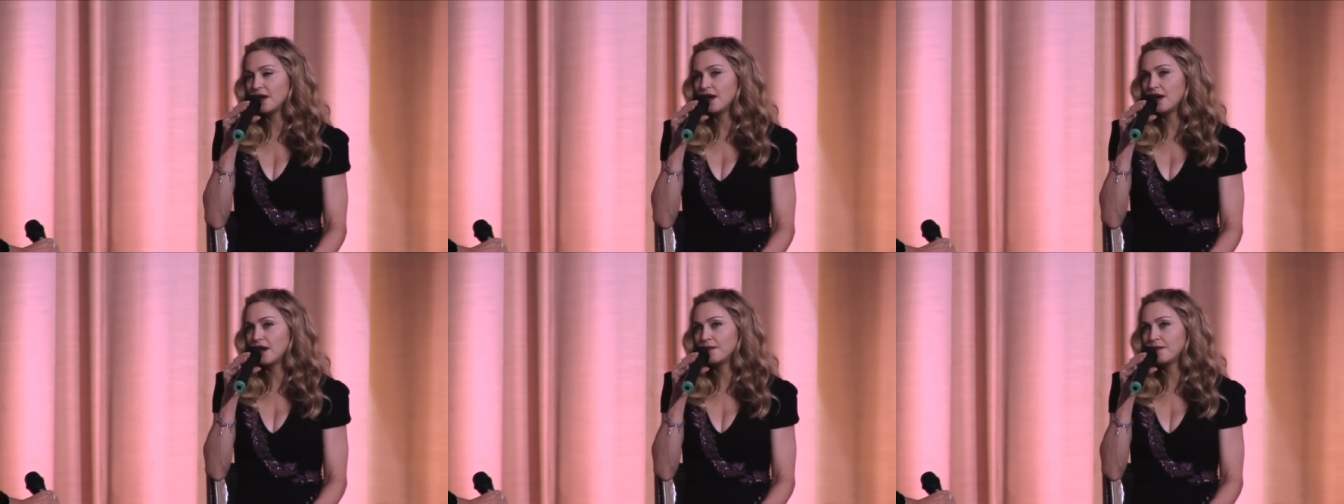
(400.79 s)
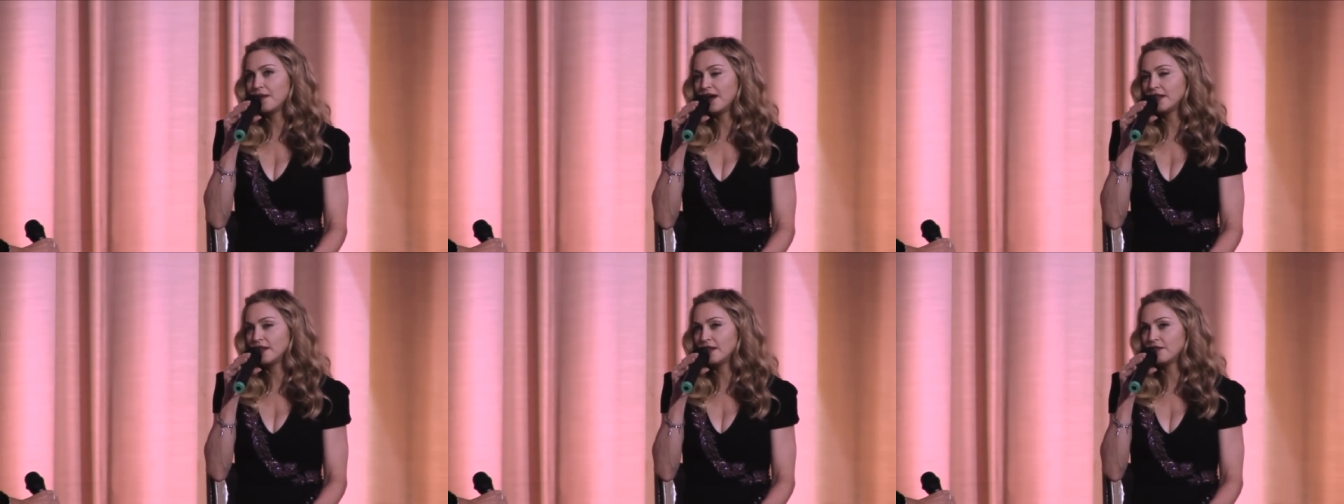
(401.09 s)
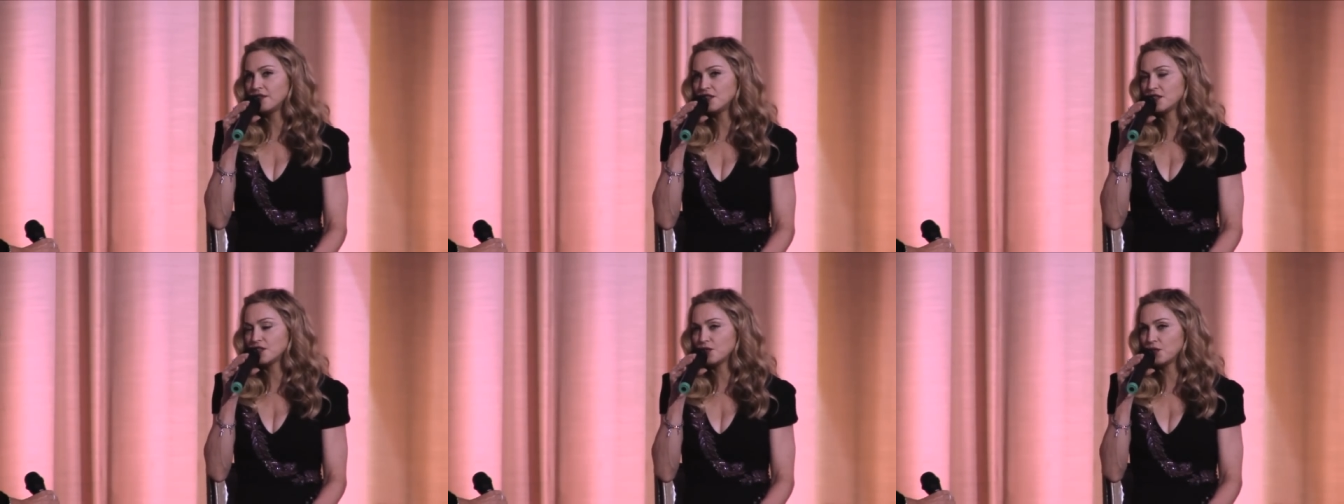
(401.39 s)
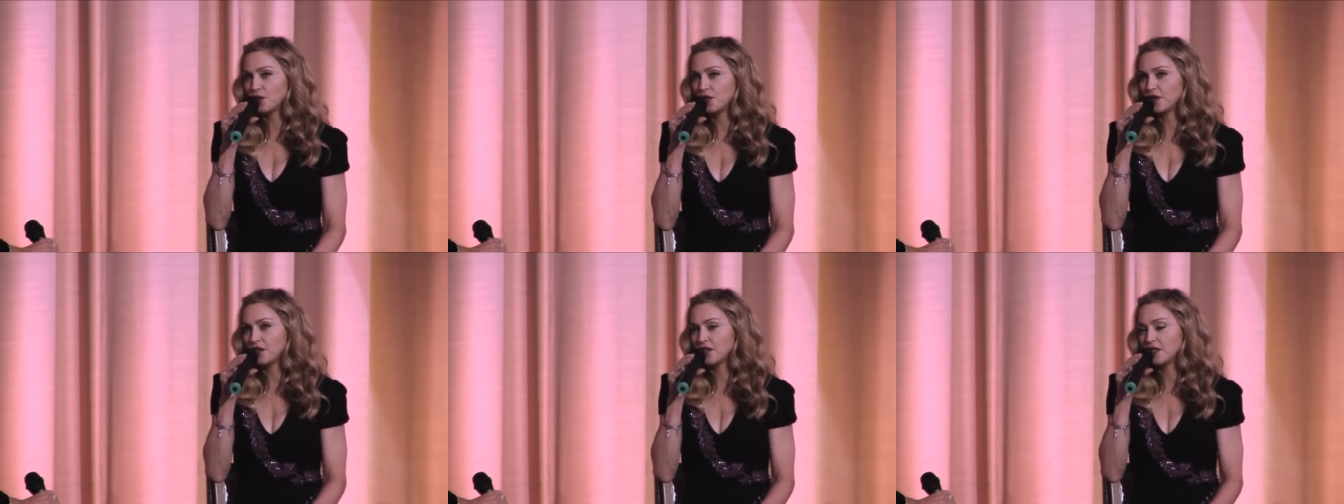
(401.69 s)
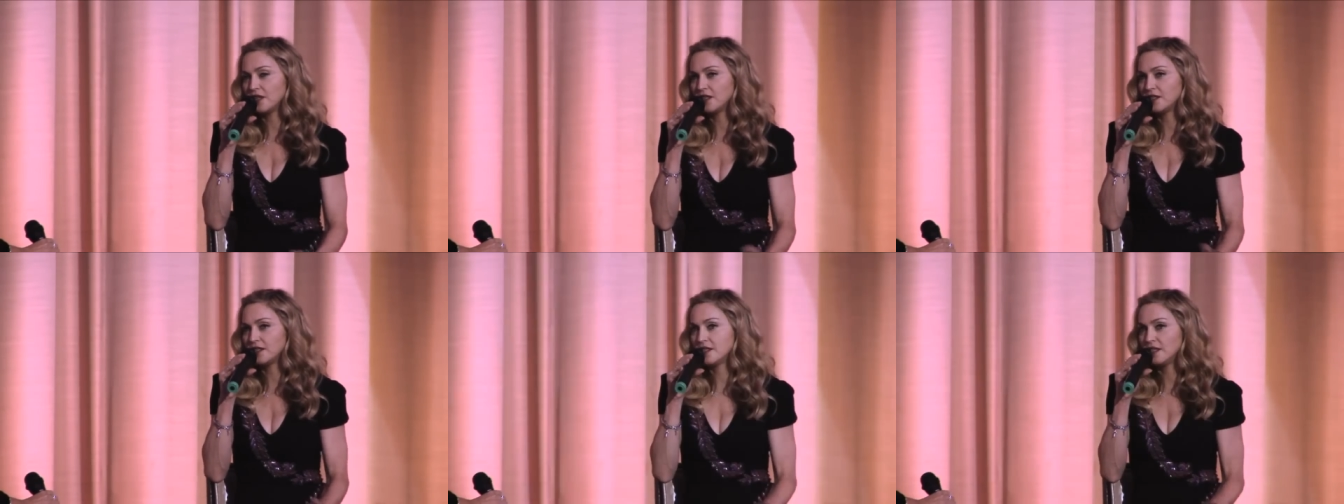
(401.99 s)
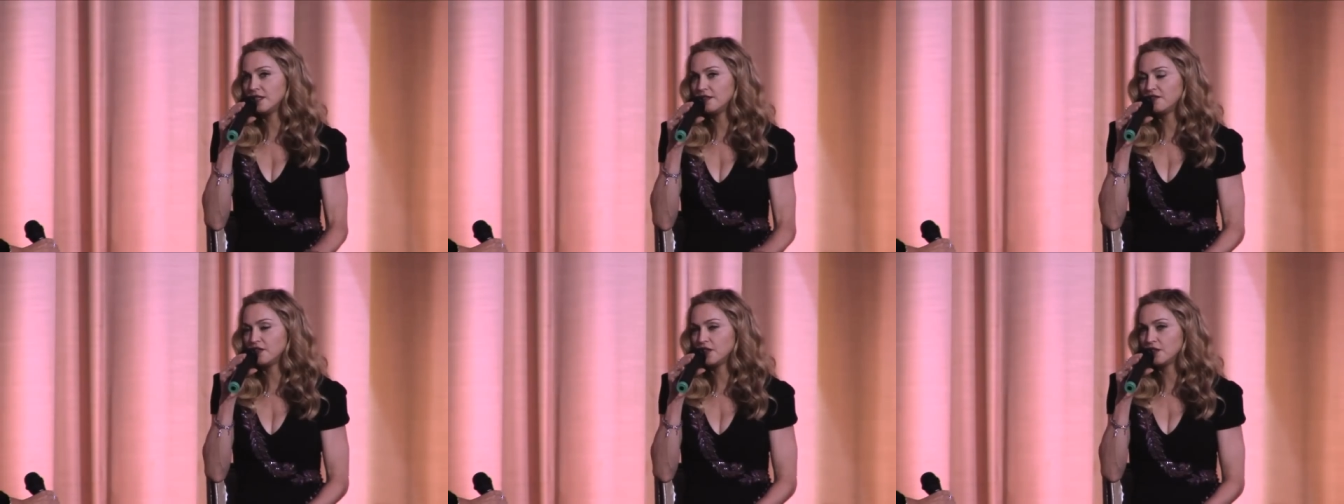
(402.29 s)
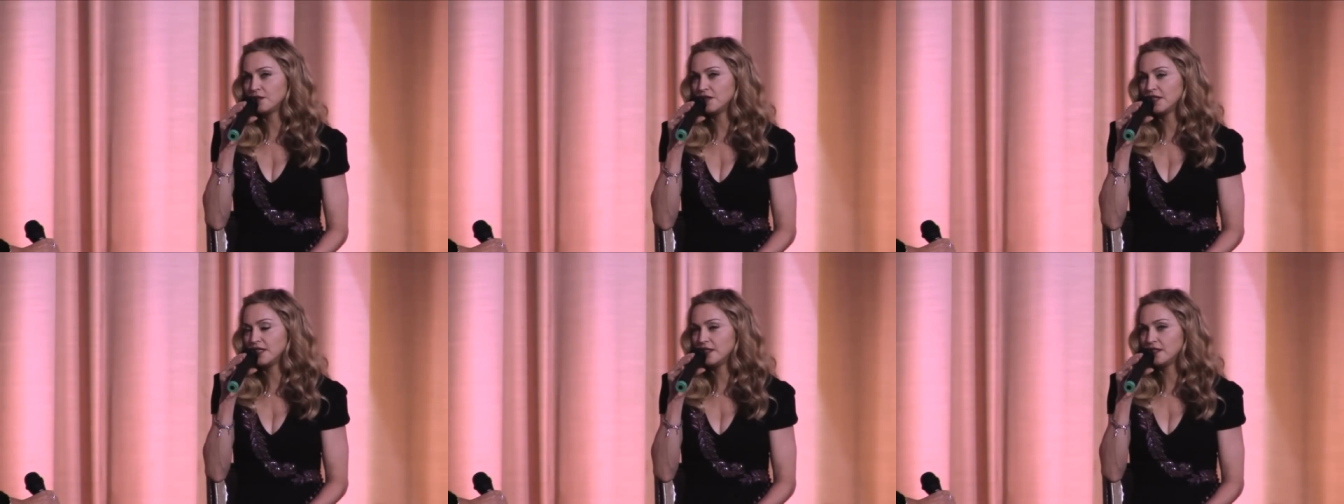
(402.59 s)
Um, I love his work. He, he,
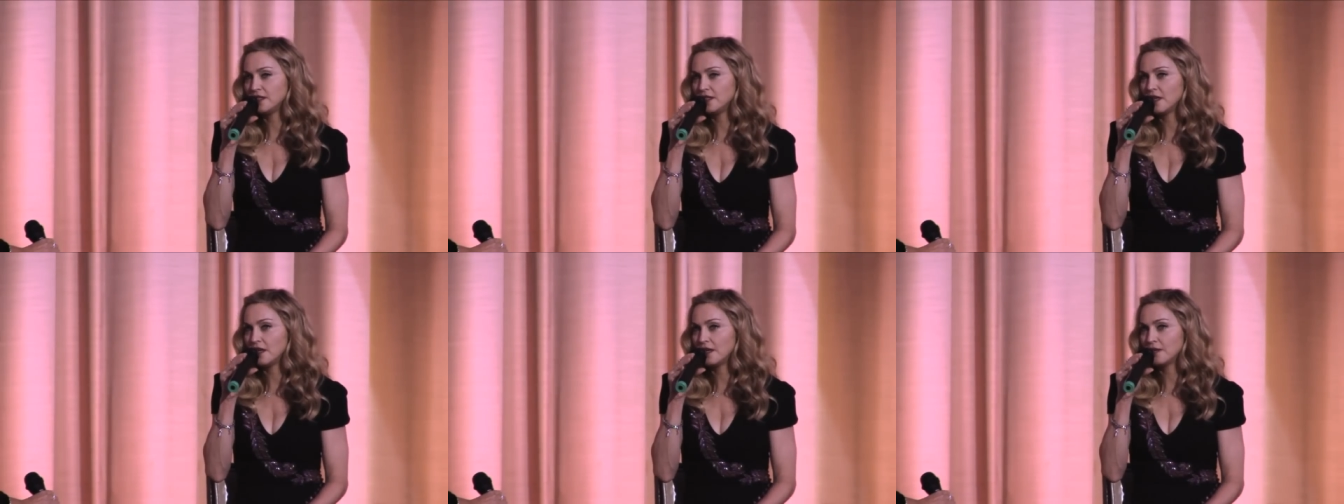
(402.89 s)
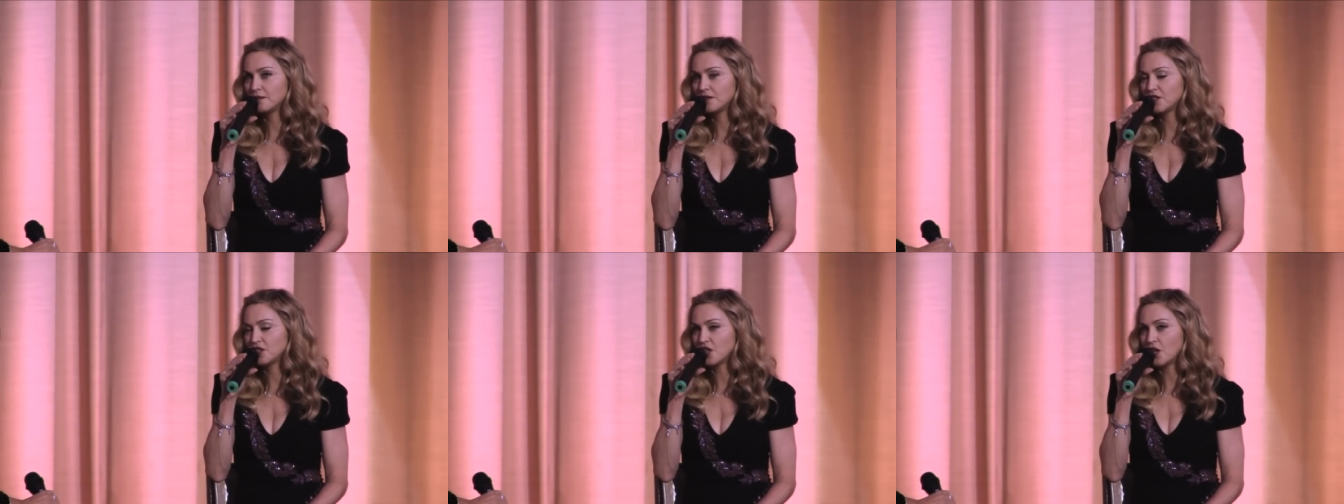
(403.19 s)
felt, he um,